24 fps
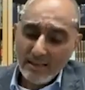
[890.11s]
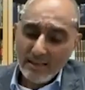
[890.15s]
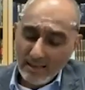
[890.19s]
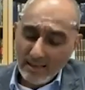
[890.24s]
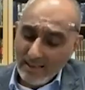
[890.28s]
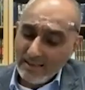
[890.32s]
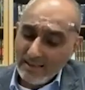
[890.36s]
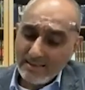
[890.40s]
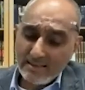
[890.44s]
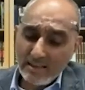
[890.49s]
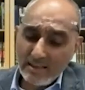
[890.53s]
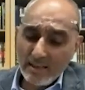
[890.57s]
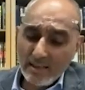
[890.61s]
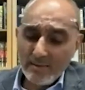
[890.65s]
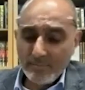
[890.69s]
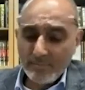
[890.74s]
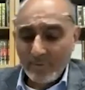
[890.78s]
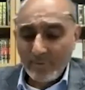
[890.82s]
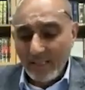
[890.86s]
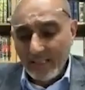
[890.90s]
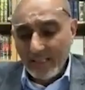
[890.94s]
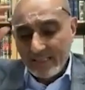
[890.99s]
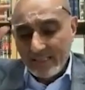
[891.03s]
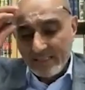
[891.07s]
is done
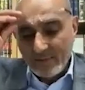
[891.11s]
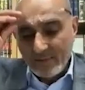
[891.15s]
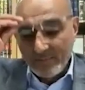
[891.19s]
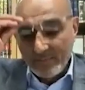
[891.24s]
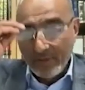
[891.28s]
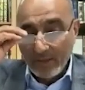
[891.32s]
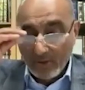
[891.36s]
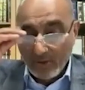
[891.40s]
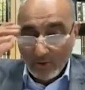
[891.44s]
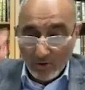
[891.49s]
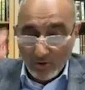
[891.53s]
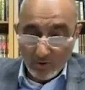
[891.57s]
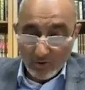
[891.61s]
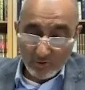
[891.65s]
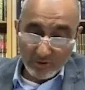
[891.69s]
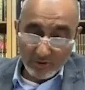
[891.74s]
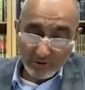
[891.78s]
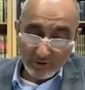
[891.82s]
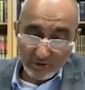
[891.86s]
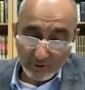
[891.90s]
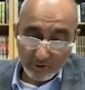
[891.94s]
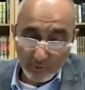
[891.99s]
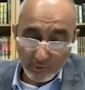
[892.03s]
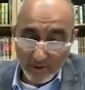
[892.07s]
by somebody called
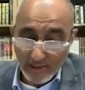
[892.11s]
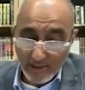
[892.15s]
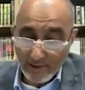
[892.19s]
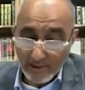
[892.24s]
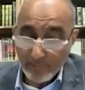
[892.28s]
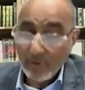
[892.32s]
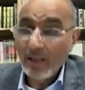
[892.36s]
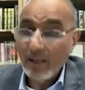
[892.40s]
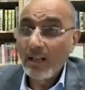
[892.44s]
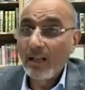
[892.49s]
Shu'aib